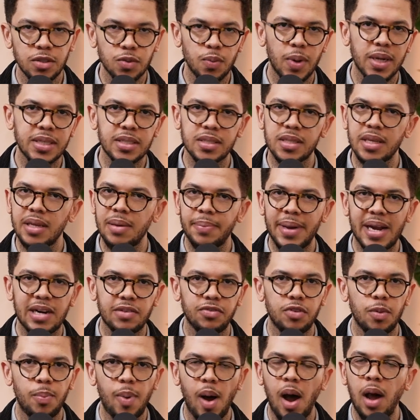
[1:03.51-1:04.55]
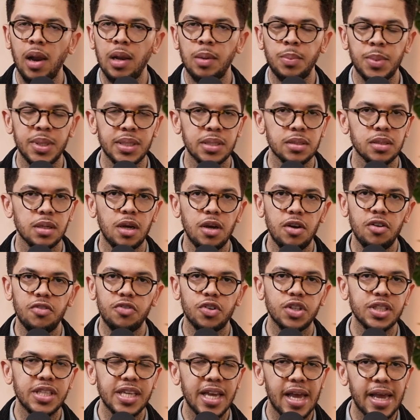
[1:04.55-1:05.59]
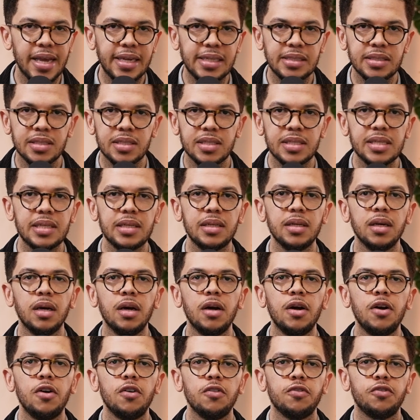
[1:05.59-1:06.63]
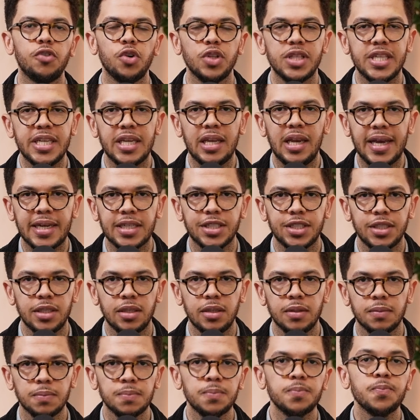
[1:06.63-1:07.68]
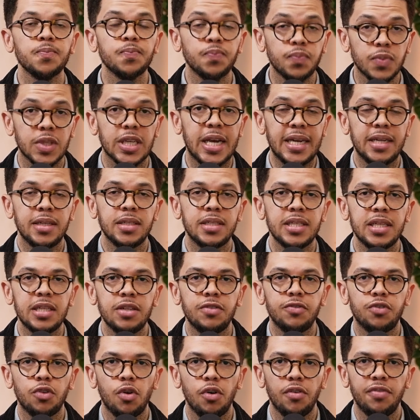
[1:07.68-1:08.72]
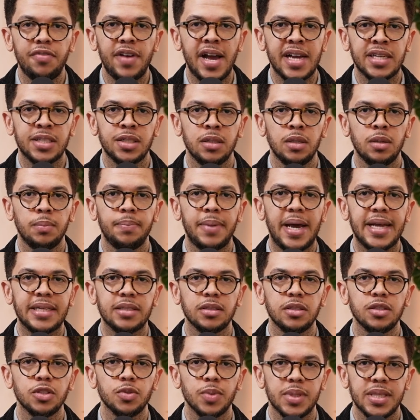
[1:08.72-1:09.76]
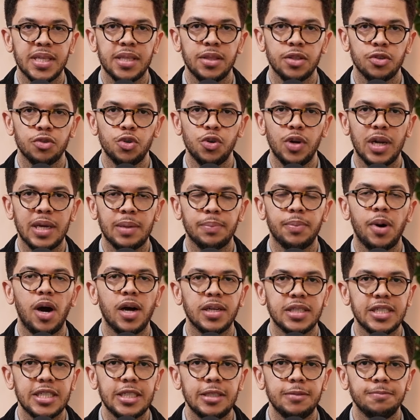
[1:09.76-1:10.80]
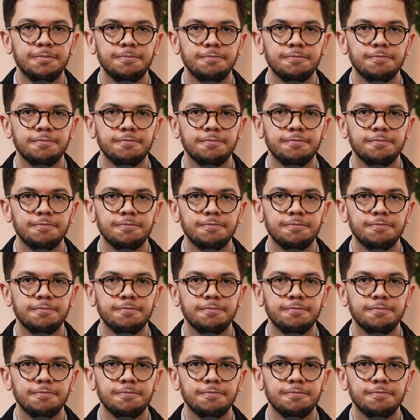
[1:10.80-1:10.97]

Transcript: What's the impact for Parliament, for the ANC, for the election, and indeed for factional battles within the ruling party.